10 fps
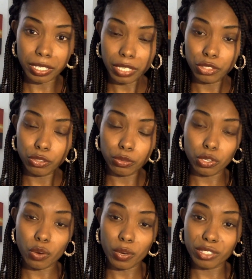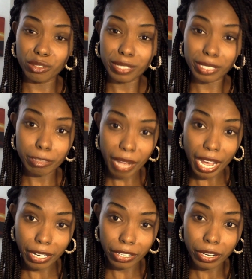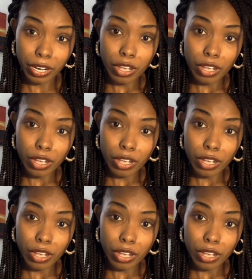countries were going to conspire